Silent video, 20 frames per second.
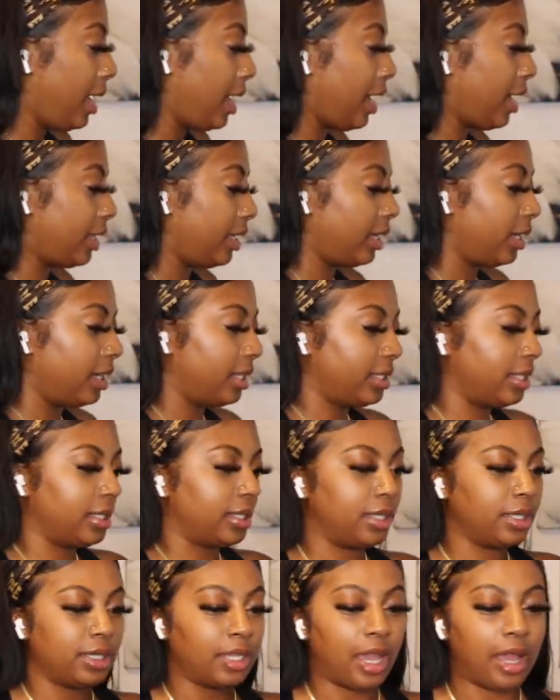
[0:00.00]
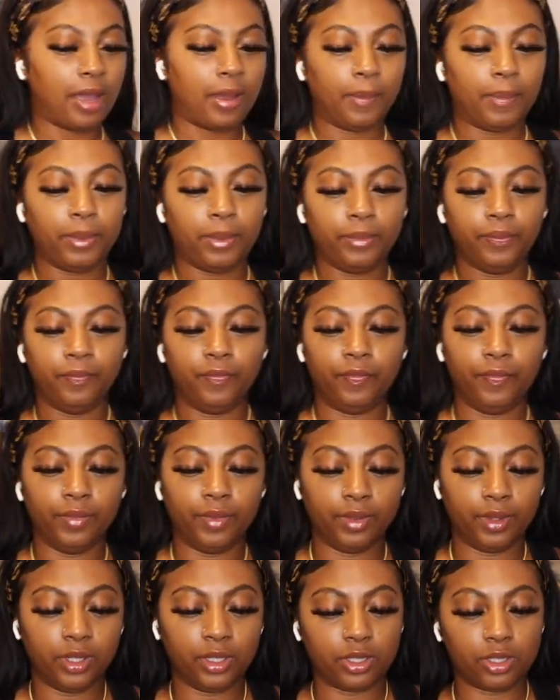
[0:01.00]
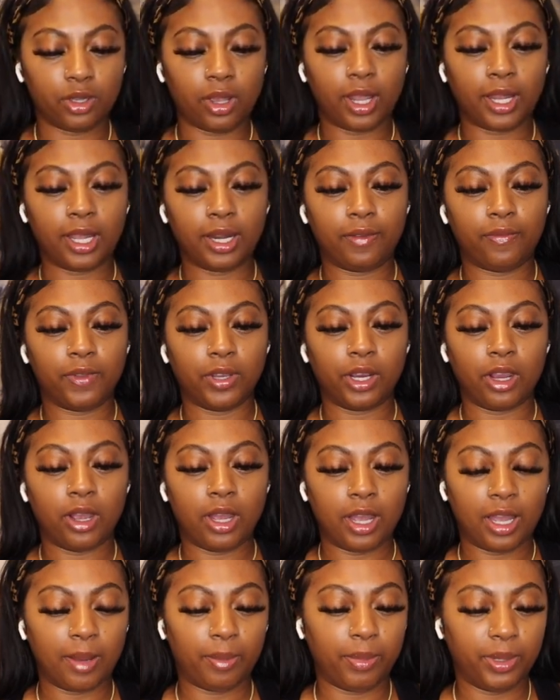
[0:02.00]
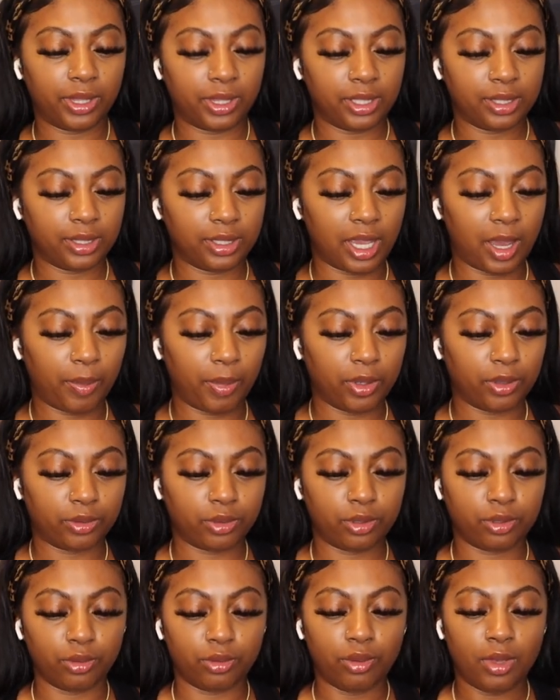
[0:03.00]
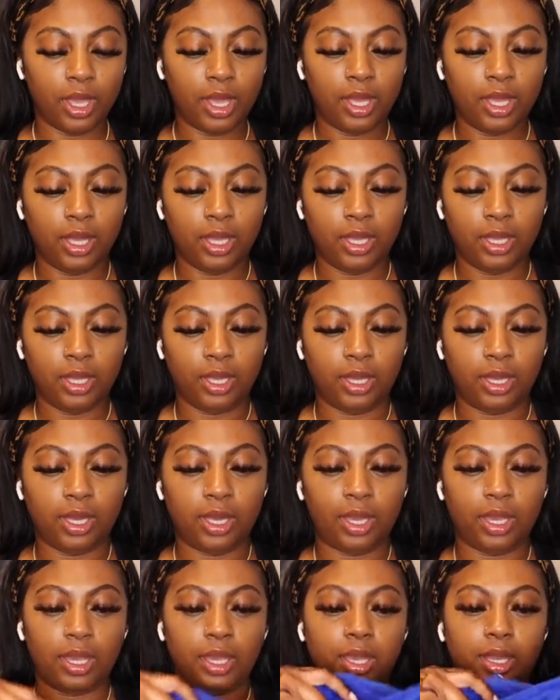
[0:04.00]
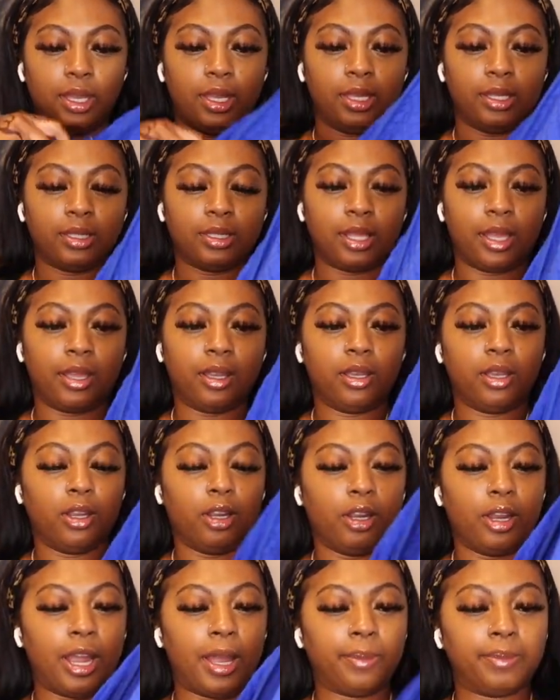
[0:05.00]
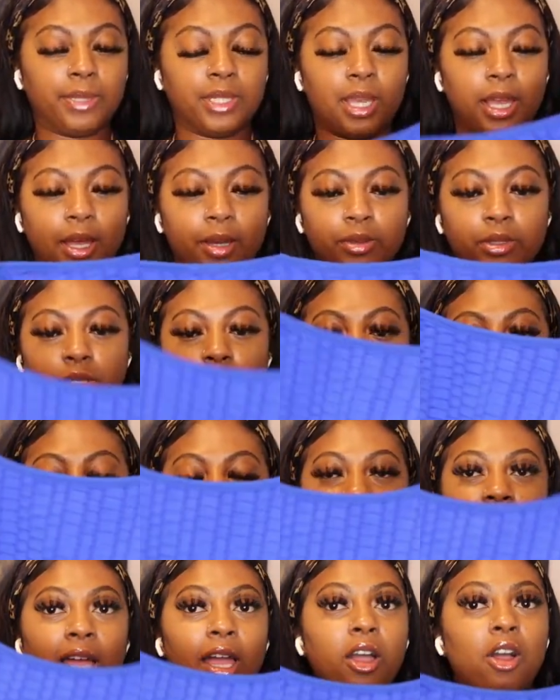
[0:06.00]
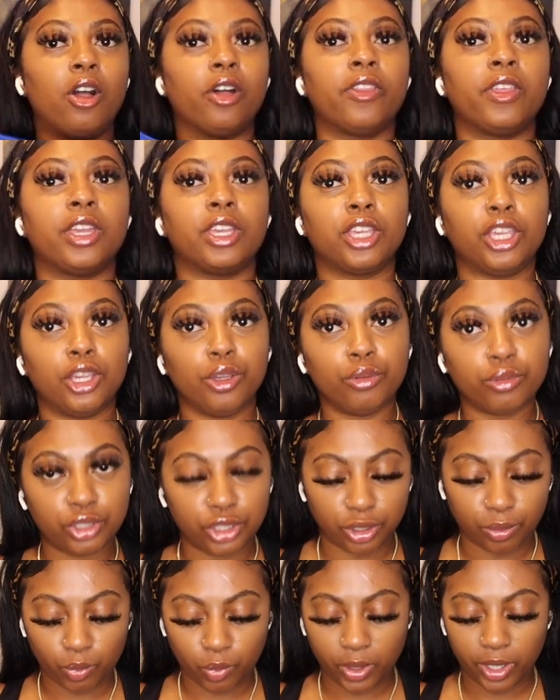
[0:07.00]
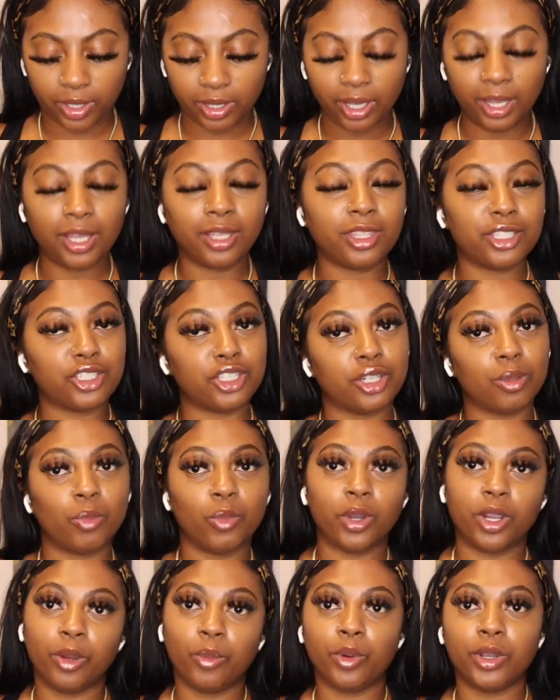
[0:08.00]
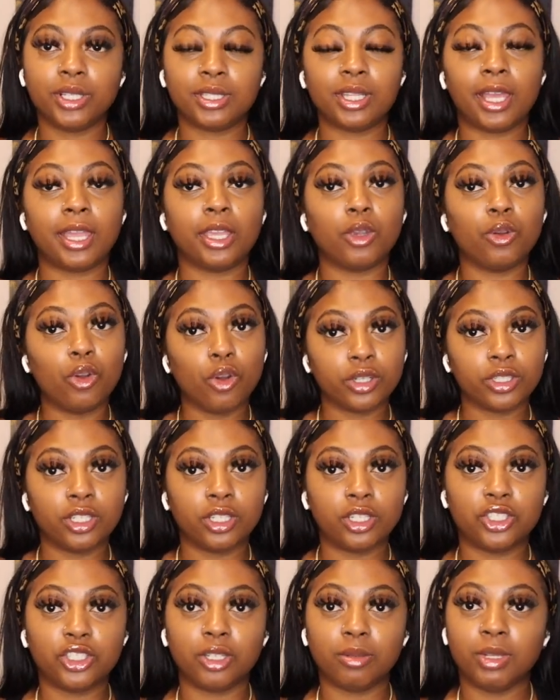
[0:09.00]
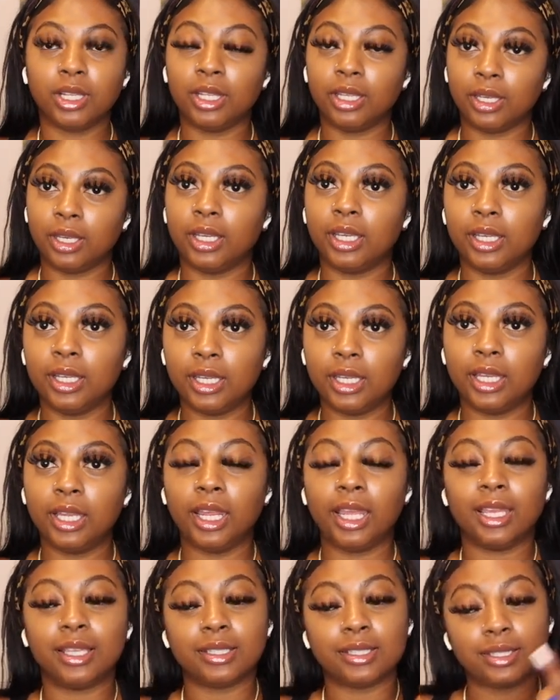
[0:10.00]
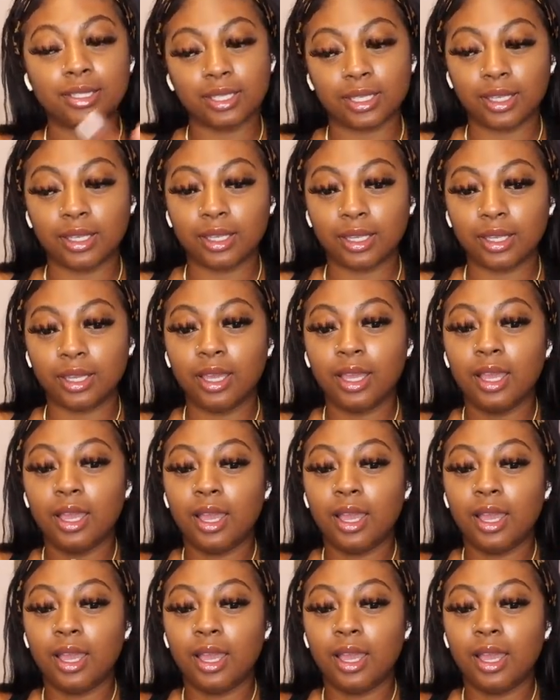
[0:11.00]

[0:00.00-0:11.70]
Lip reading: And then this is the top. So I gotta figure out how I put this top on too. And it's like a crop top. So they got all the cute gym wear. They got the gym wear where it's like you going to the gym to look good and to,